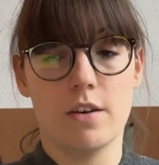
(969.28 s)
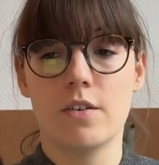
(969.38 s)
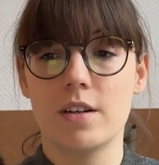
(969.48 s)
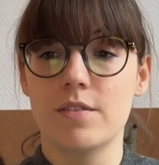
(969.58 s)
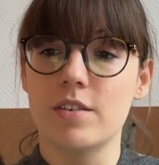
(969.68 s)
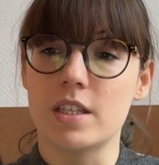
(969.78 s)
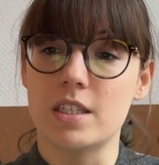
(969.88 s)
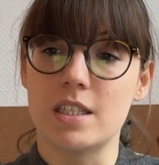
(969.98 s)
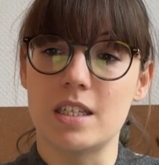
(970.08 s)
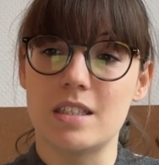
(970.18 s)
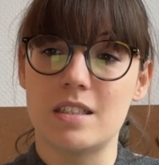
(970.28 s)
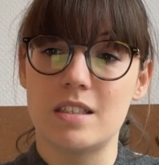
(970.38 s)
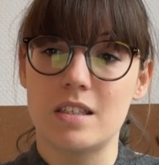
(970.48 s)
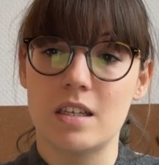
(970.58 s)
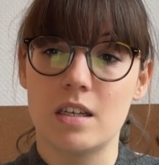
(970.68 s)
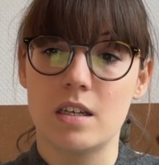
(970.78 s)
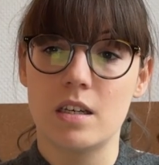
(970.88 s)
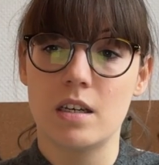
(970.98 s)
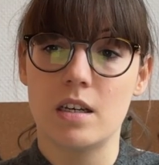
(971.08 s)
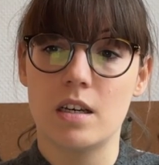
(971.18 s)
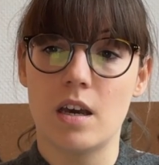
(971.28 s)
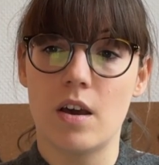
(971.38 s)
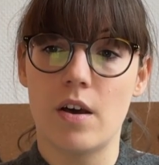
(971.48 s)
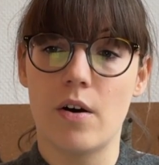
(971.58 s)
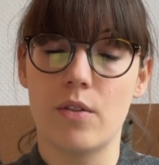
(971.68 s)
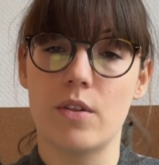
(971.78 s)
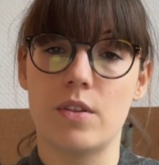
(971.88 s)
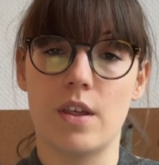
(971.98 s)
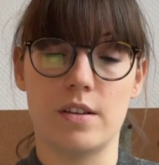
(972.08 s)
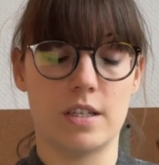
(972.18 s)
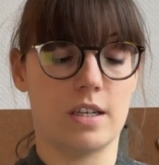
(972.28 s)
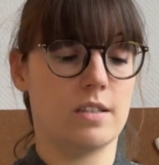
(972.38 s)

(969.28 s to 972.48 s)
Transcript: only finished it on the 30th